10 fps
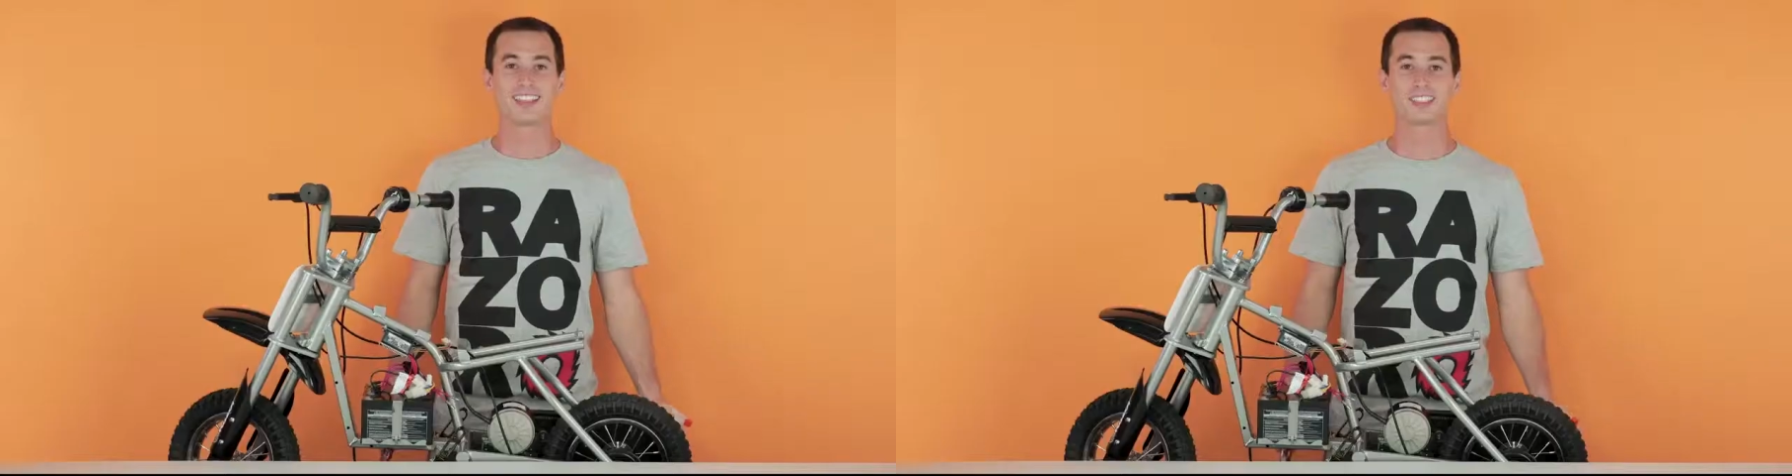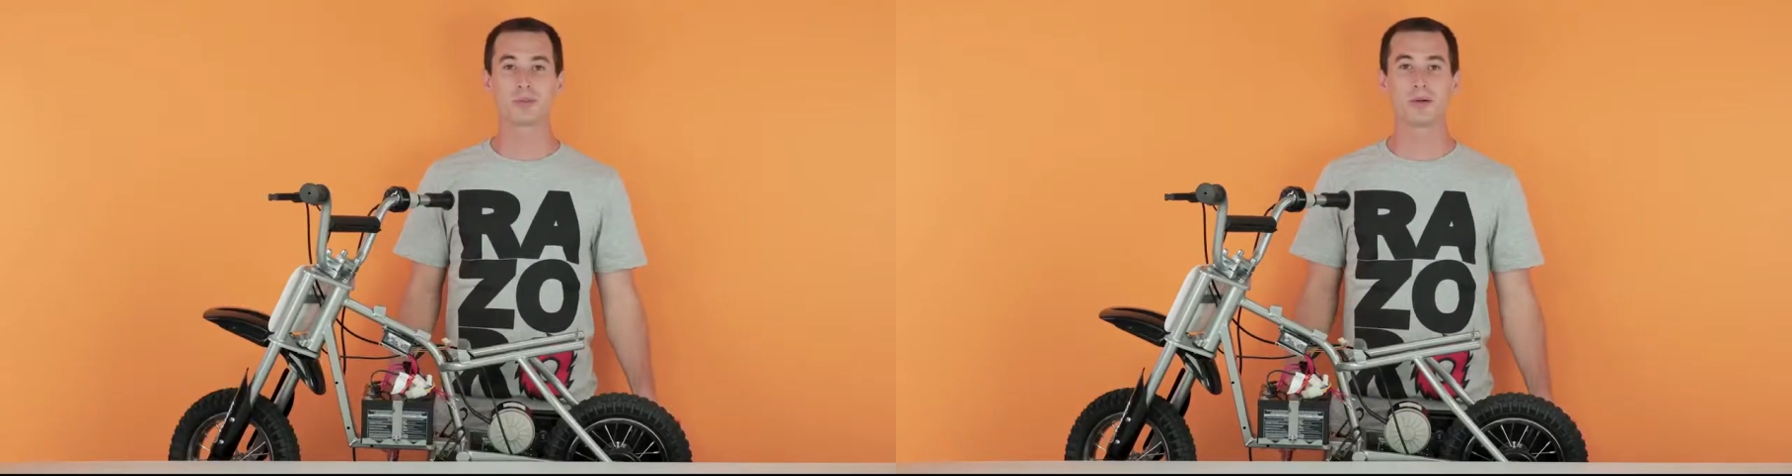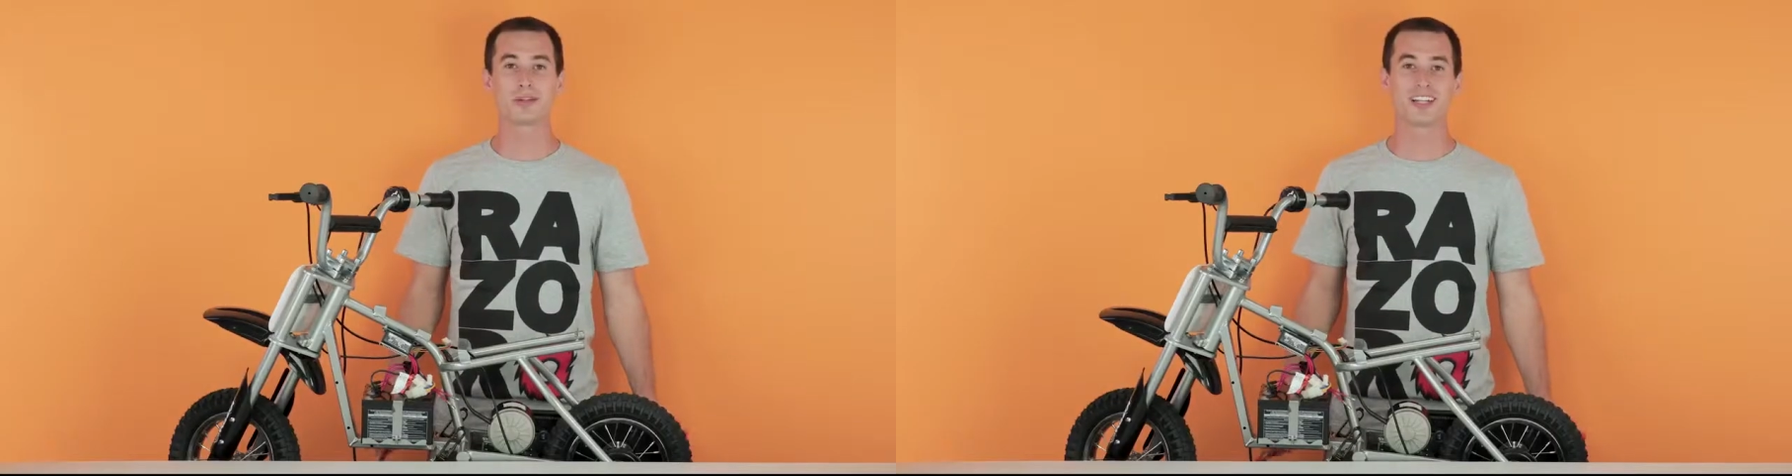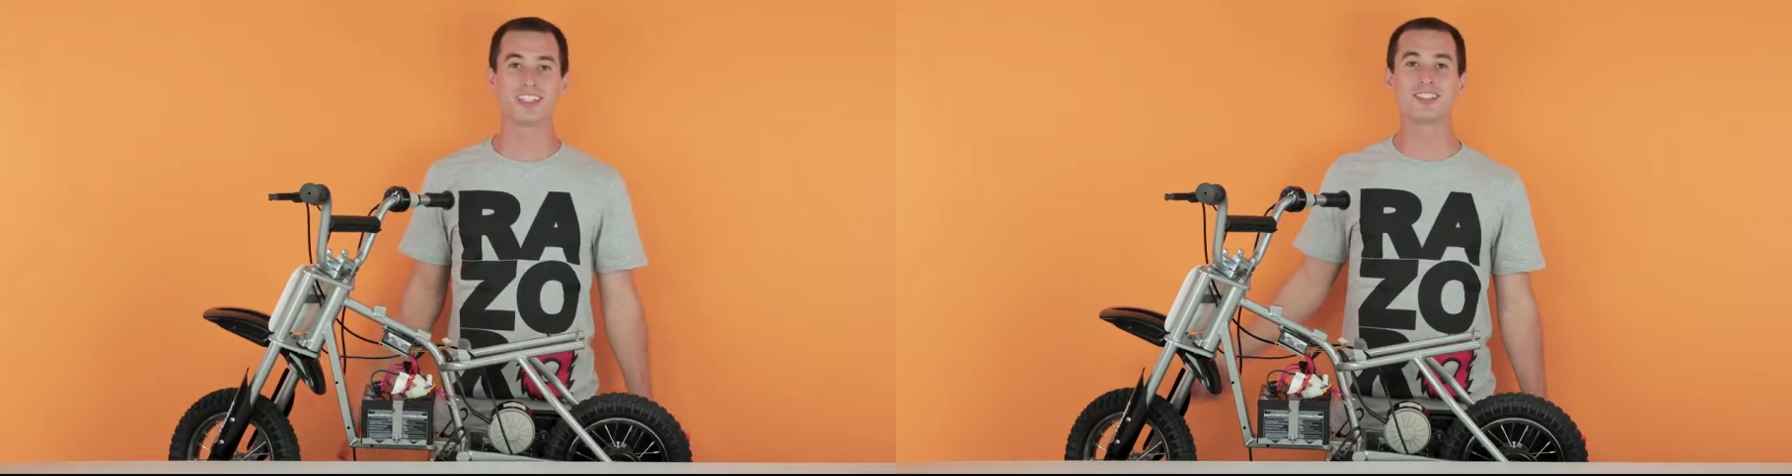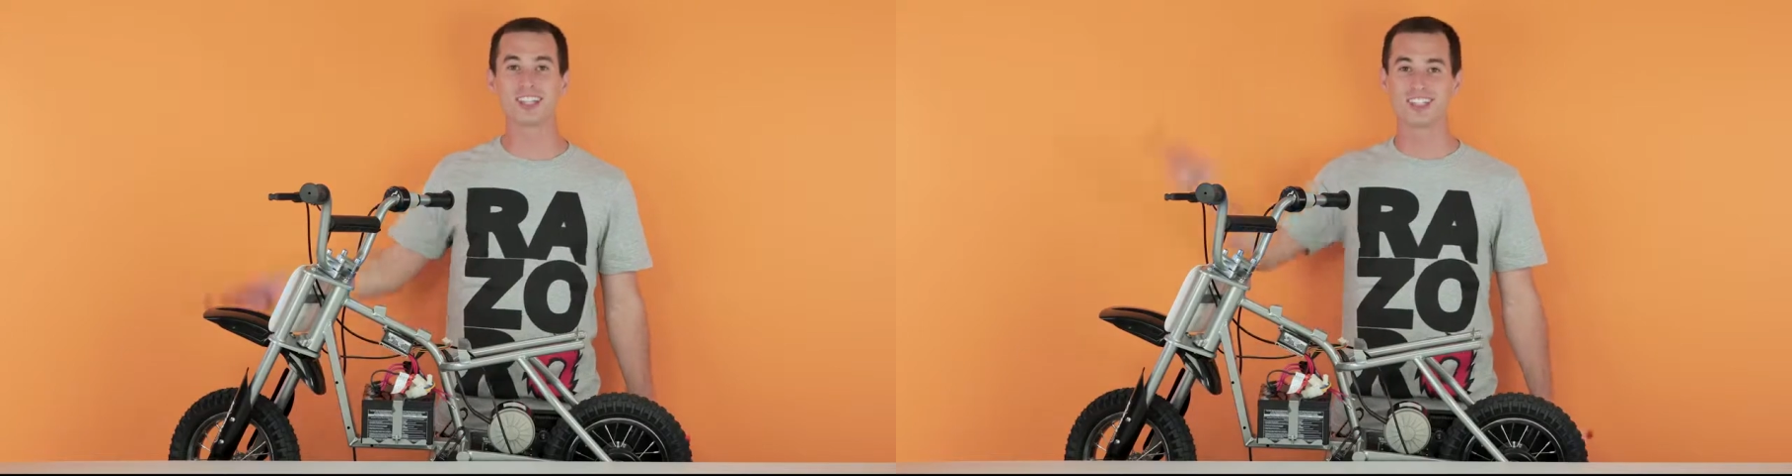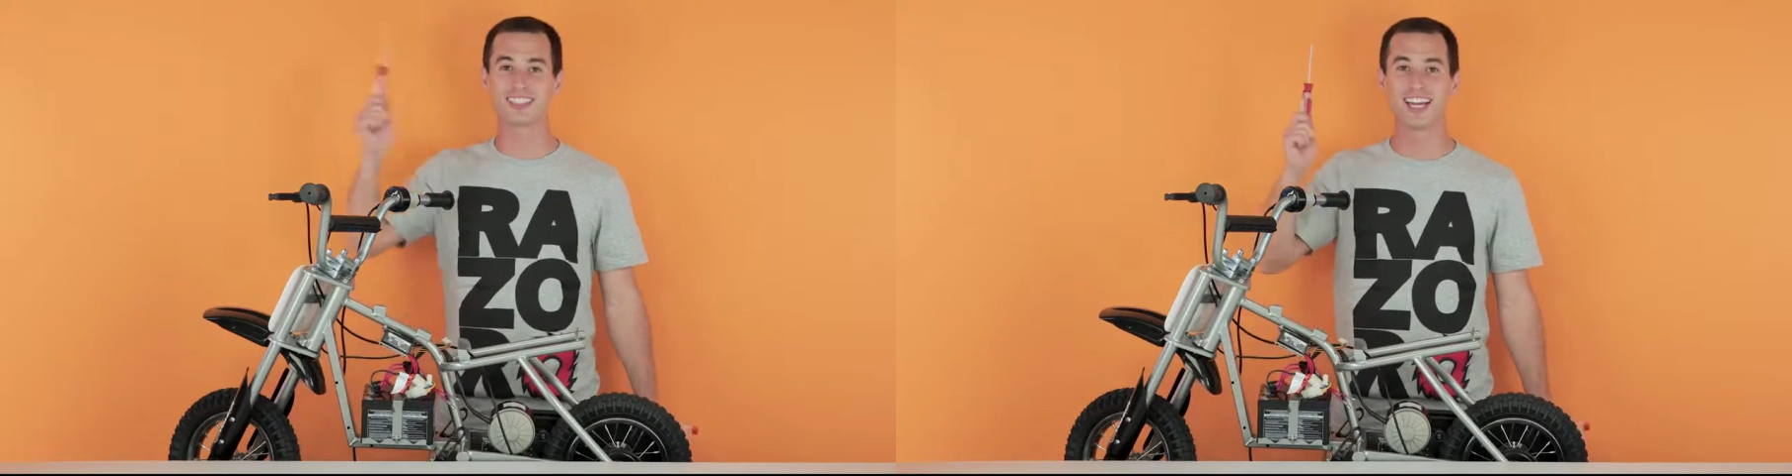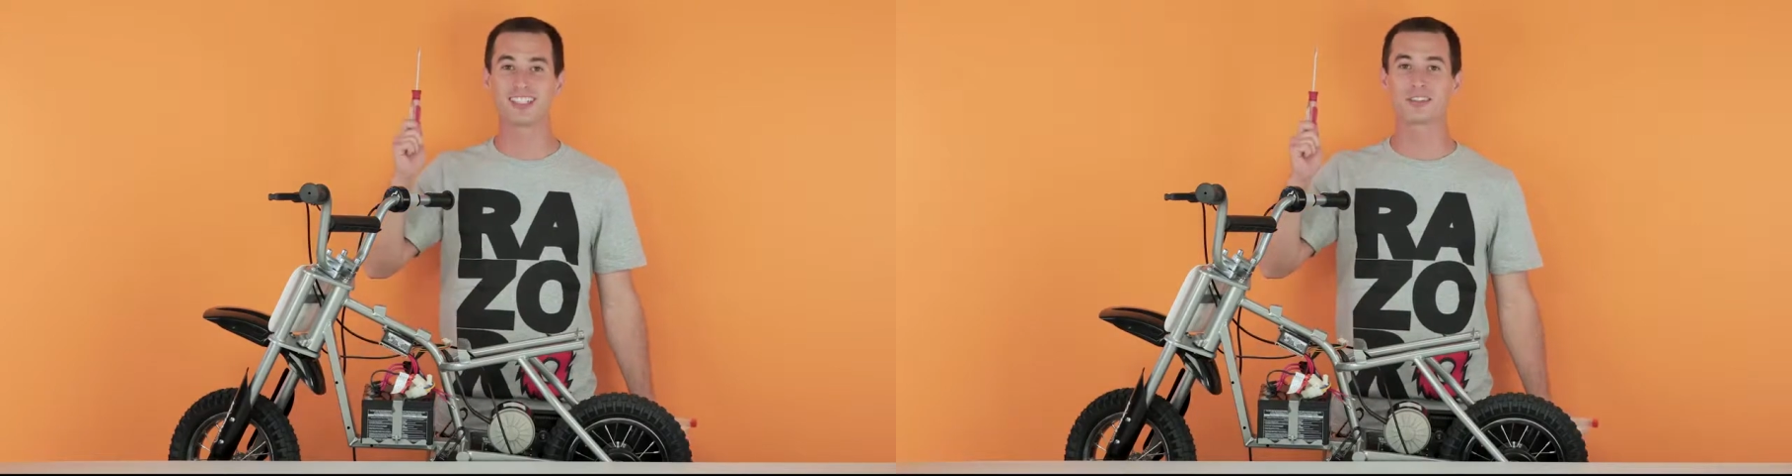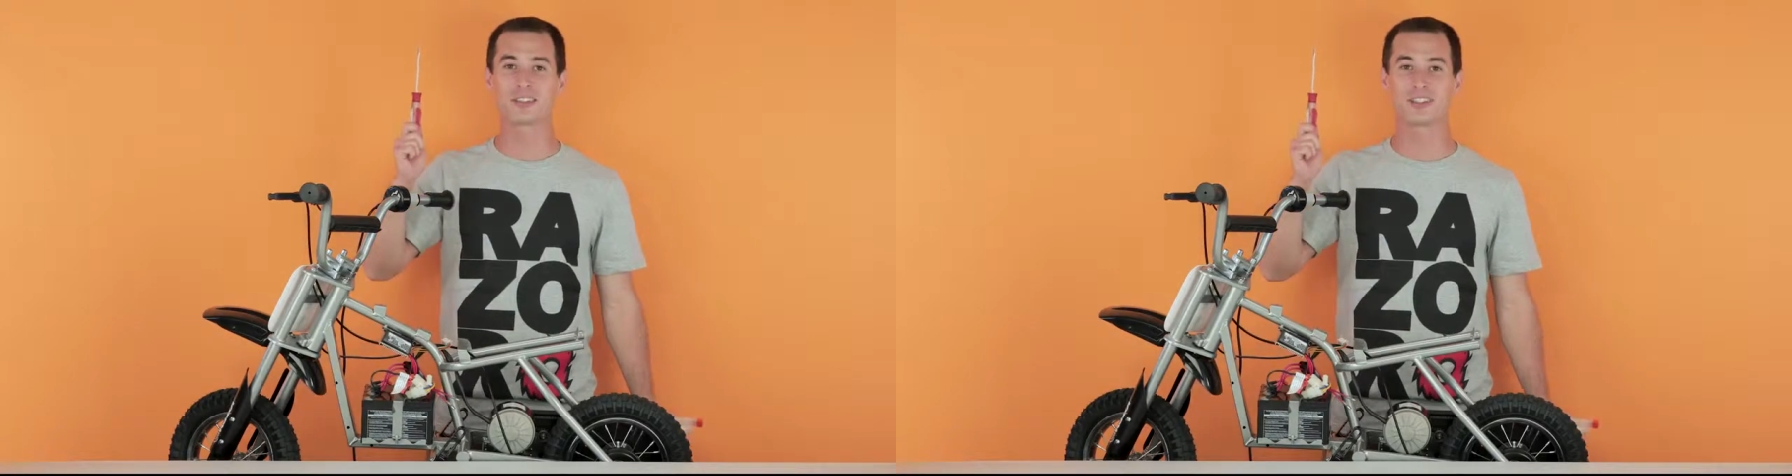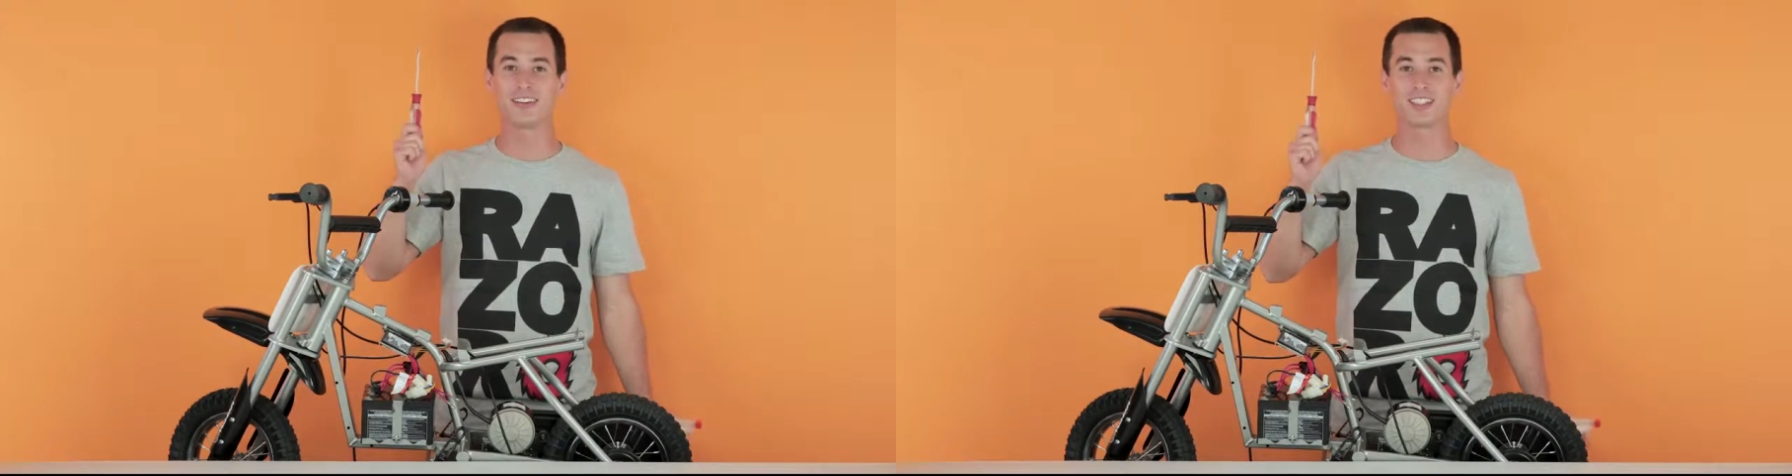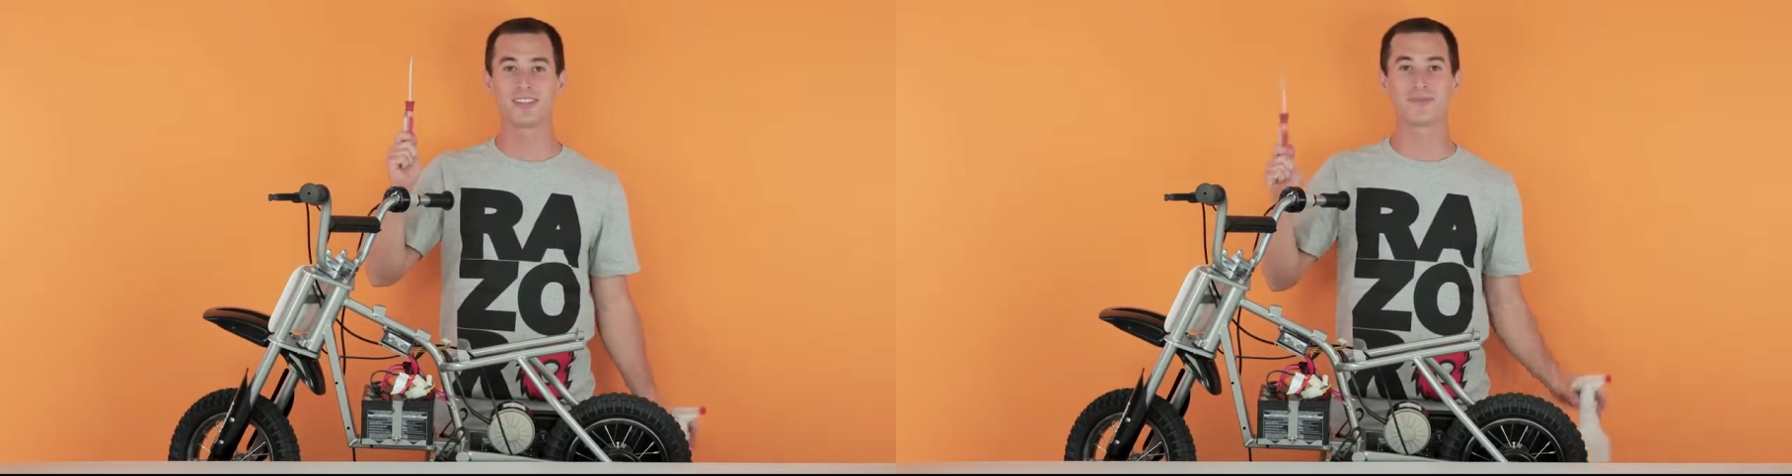This is where we're going to use our standard
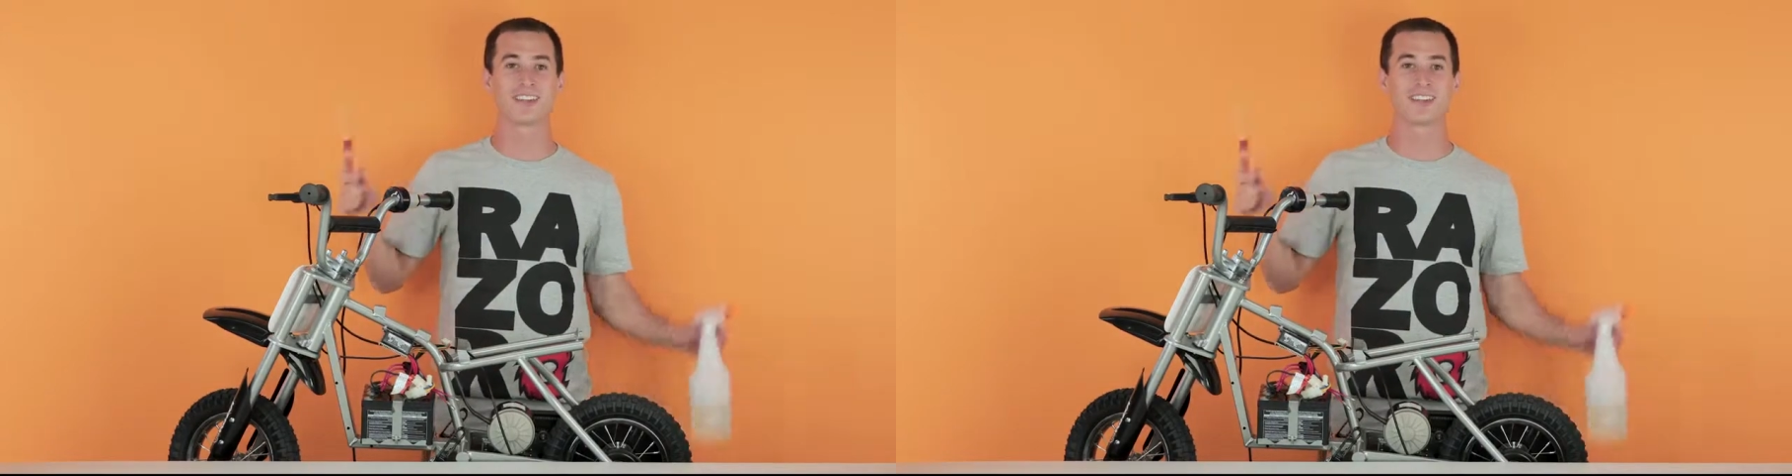screwdriver